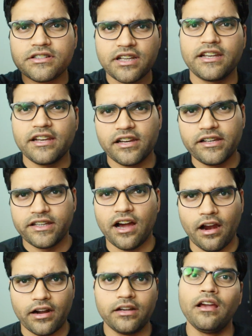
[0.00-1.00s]
study really
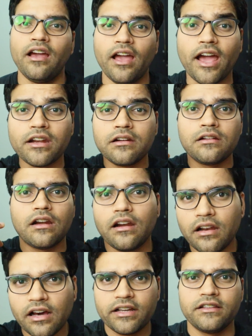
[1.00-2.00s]
hard and
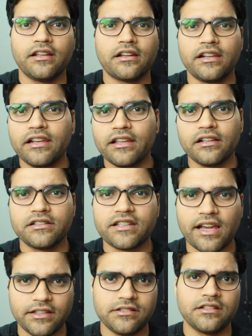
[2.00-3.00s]
learn the clinical
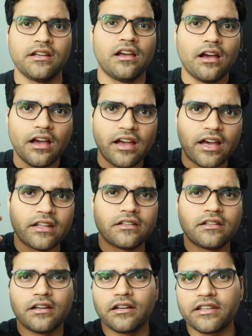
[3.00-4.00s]
science,
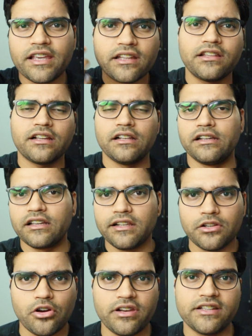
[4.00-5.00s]
and get the clinical
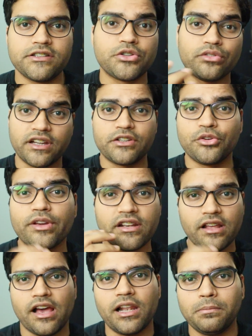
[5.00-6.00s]
knowledge so that you can
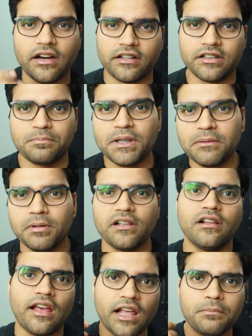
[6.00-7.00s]
help other
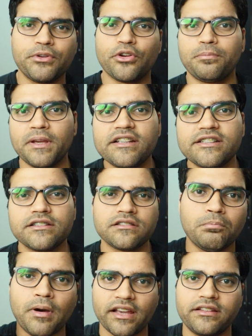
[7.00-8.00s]
people, help your
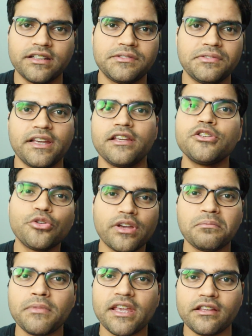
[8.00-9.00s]
patients. By this way, you
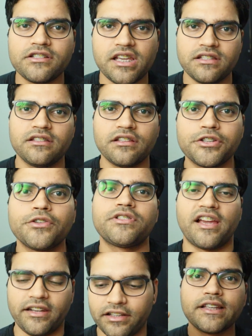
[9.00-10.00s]
can make change in the
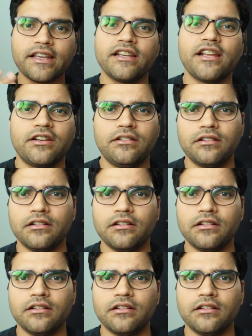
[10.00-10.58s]
society. Second